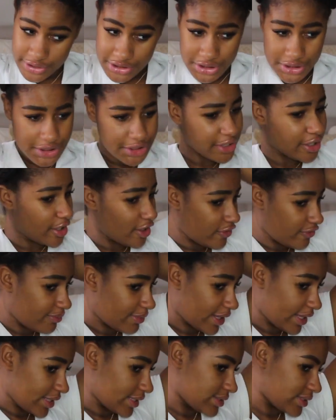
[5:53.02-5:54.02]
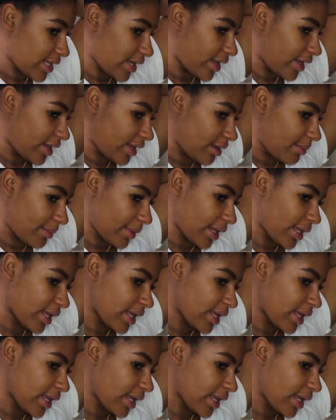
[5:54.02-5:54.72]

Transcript: I just start off by tying up my